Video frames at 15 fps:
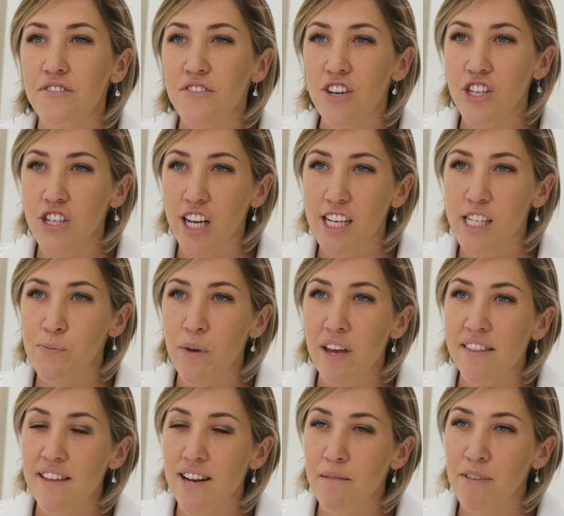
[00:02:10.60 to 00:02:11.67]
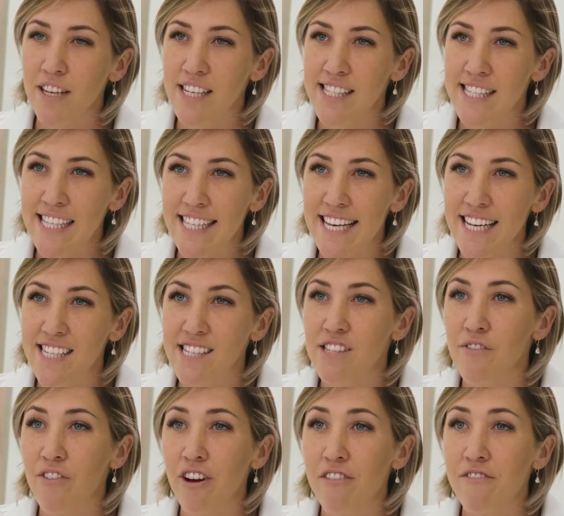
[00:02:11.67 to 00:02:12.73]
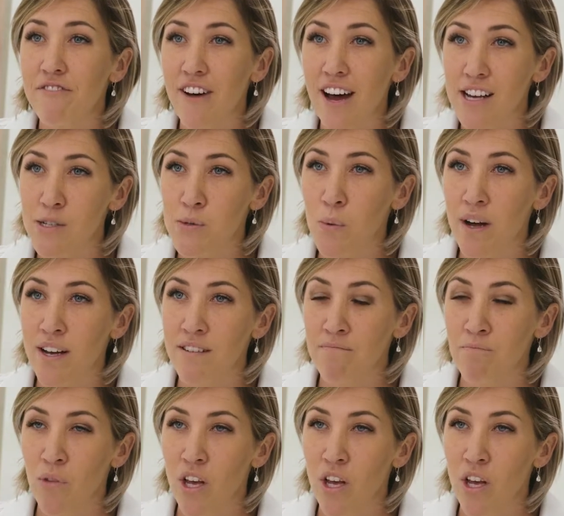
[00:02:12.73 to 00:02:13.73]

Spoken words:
The first shutter speed that I'm going to select is a very fast one,